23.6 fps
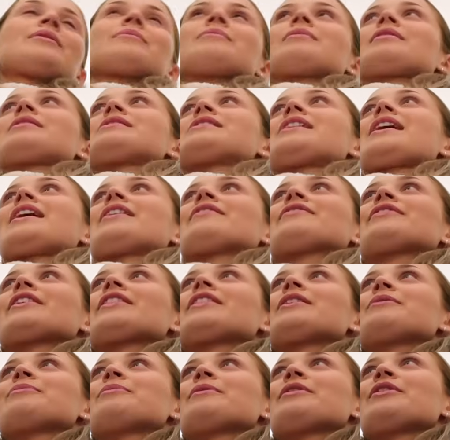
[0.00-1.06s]
Because
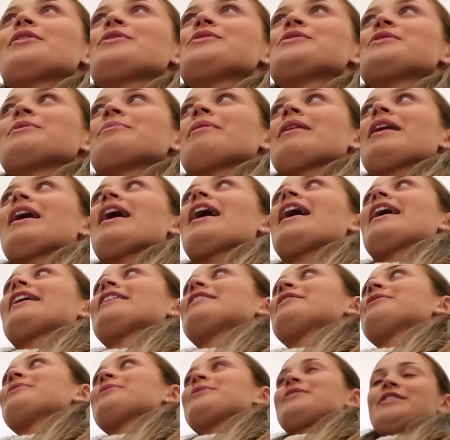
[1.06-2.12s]
everything we used to
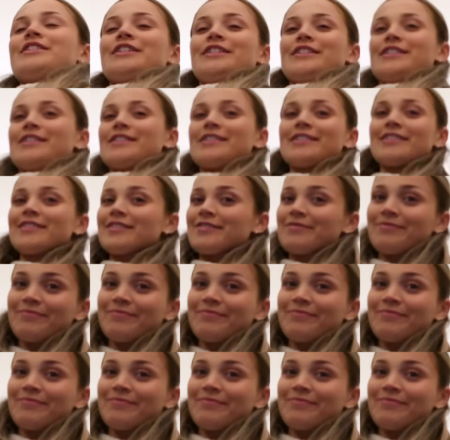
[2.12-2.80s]
plan would just